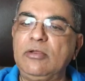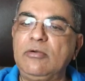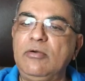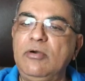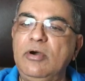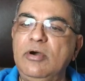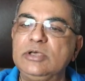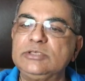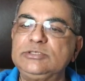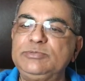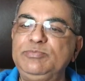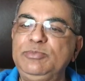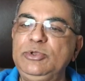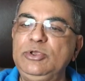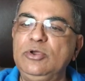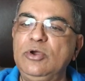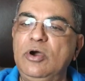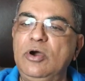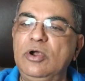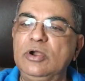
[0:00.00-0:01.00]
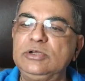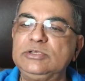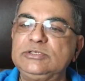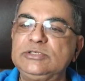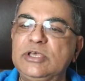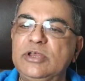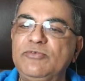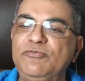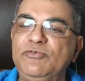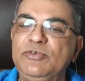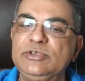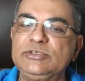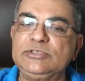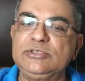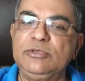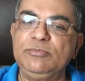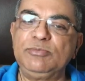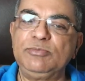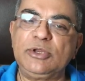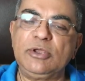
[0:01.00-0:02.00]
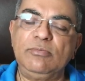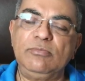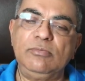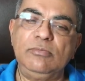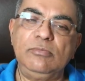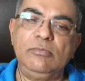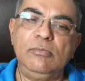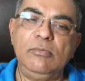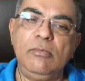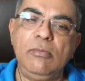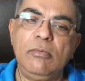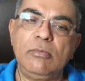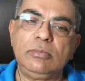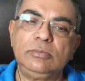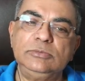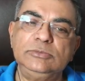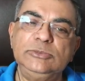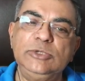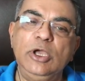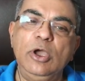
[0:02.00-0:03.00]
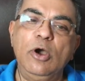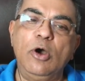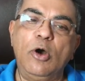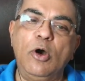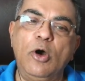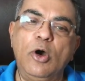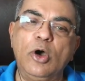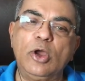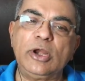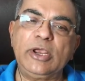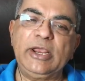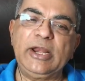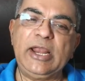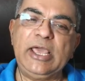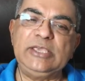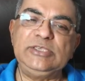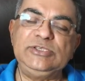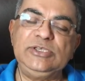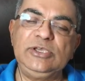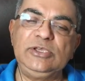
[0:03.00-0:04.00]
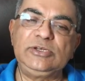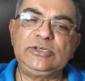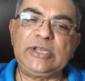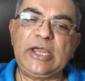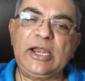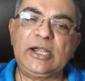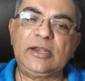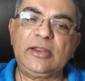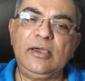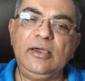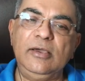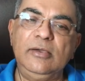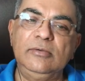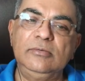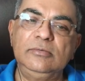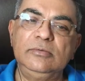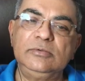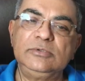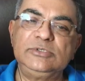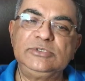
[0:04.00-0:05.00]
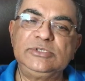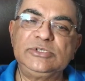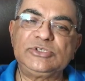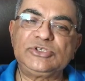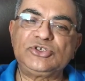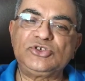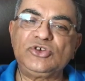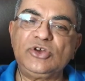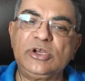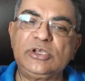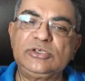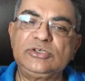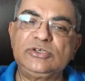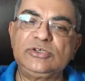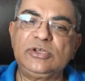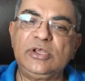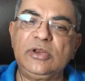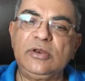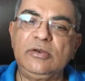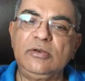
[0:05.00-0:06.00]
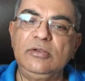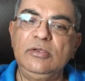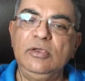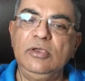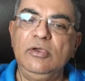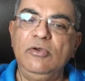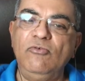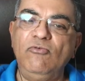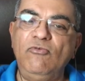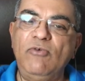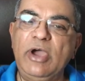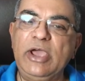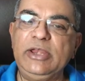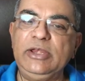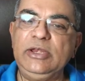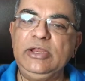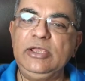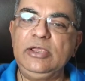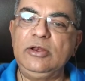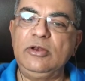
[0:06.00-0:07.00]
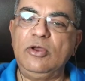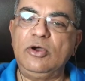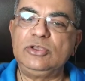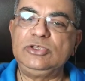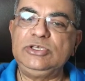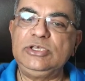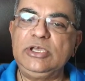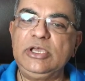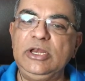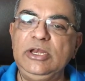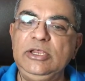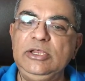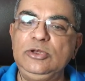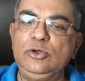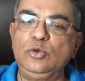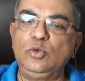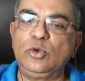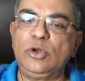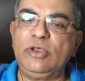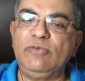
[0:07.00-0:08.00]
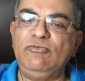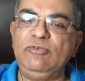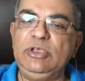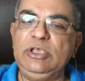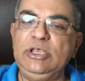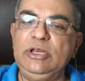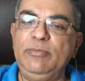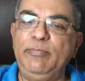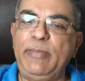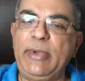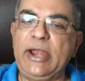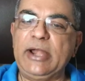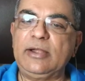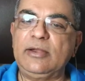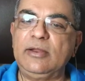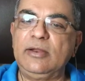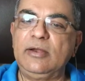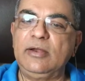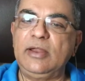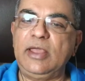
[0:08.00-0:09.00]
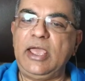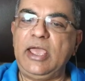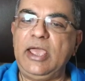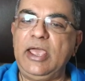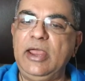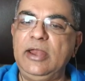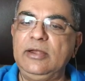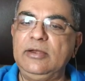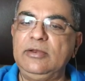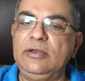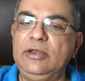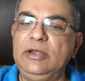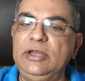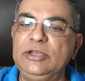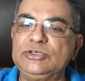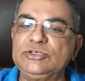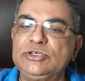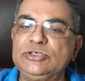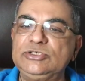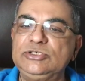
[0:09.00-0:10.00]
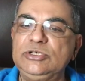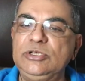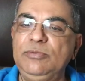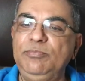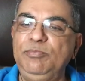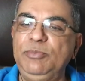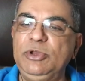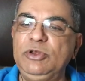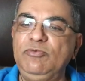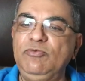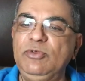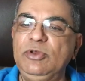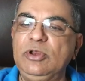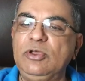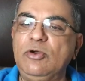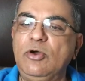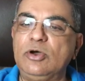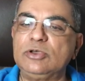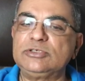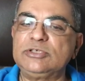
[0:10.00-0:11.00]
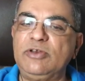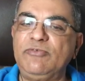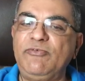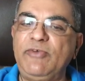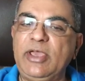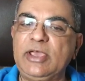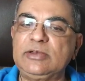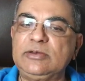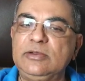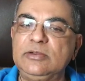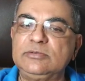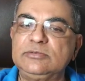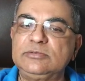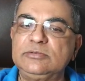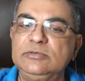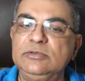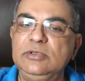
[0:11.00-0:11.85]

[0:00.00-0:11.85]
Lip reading: cause beyond surface symptom, organizing data structure, finding logically to reveal pattern and relationship between causal factors,